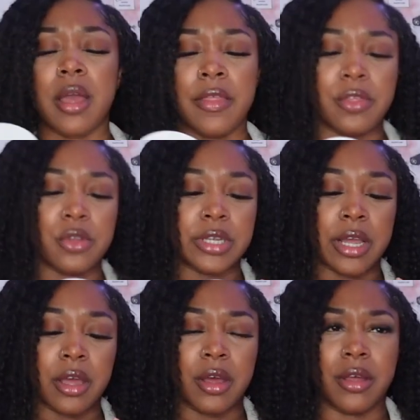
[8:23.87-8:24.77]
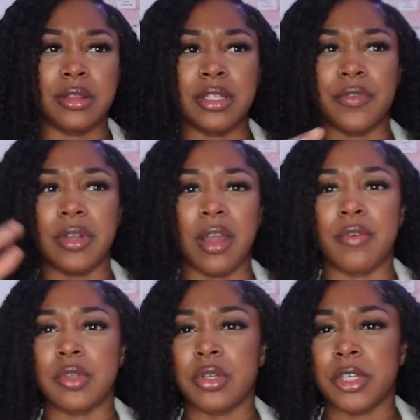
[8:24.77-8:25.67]
I think there's like different
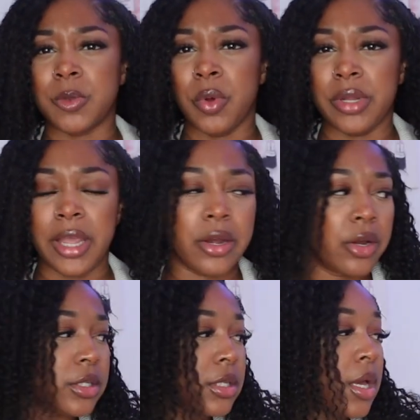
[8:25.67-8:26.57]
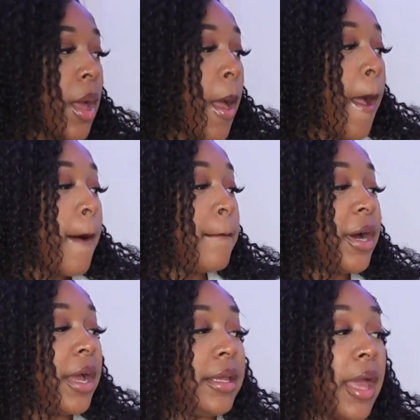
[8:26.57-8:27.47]
levels to exfoliators,
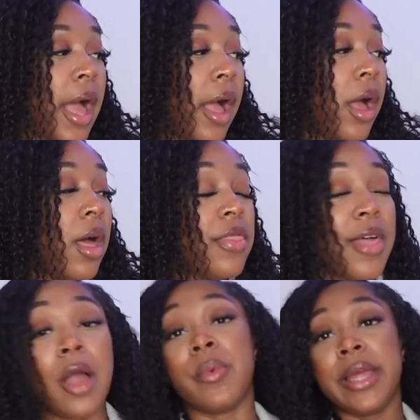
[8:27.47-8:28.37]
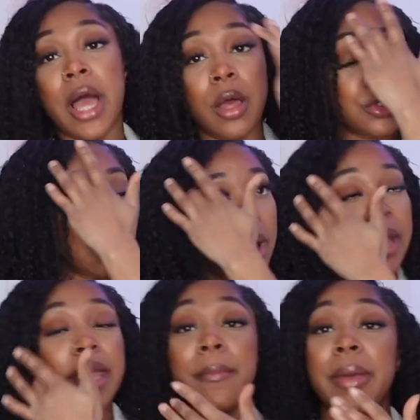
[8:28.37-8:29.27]
but yeah, that really helps. So I
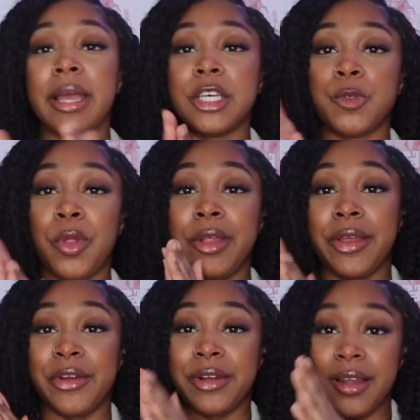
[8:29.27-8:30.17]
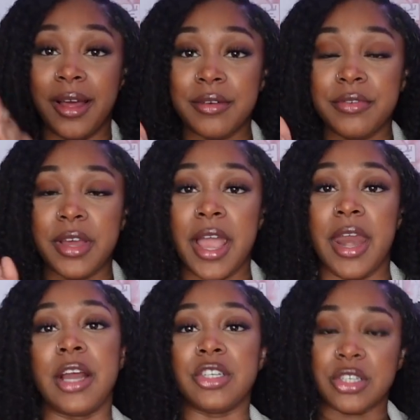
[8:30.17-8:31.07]
get my exfoliator glove
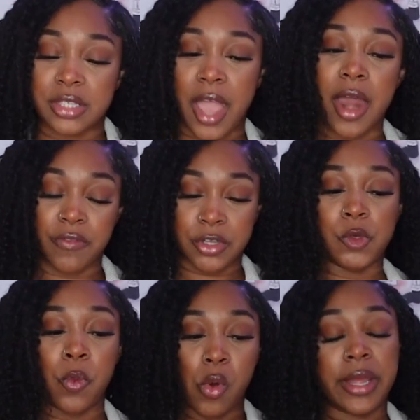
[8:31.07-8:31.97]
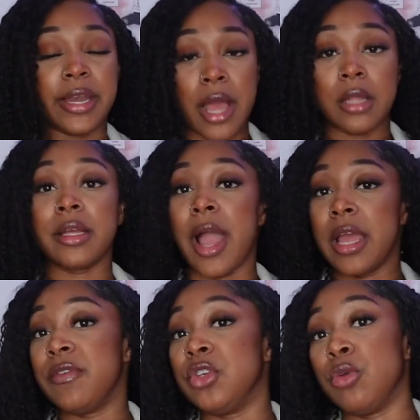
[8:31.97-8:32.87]
and I just kind of exfoliate down there. I
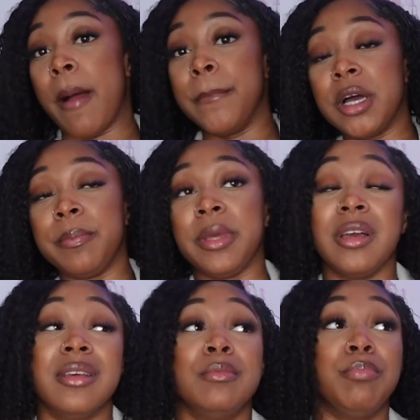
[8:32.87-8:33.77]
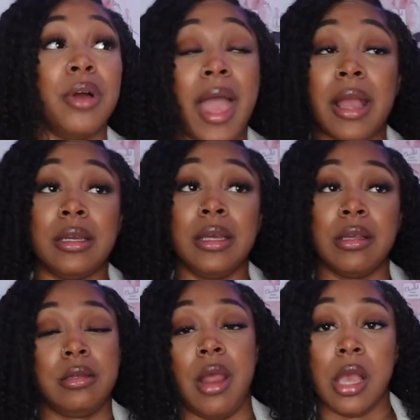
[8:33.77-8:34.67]
even do my butt because butt acne
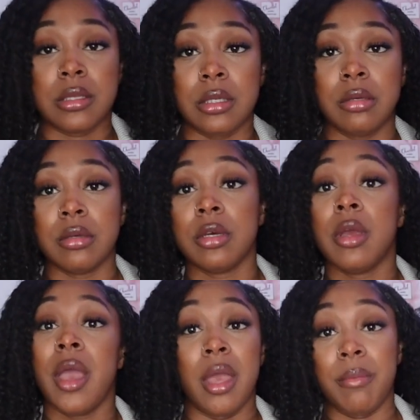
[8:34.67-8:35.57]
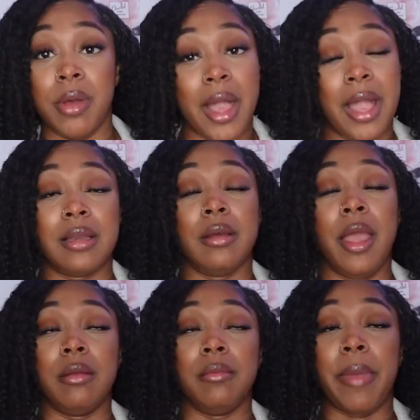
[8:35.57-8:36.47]
is nasty, and back
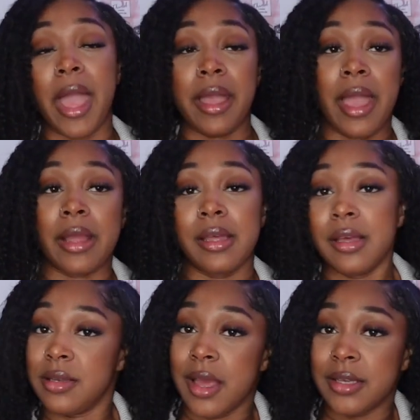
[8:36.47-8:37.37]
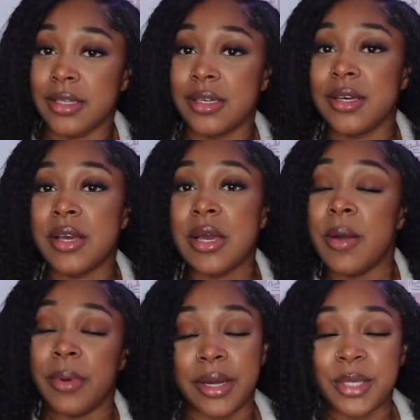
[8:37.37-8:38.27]
acne is nasty,
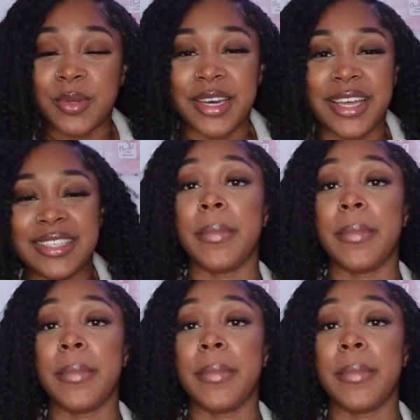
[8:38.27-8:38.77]
but it is what it is.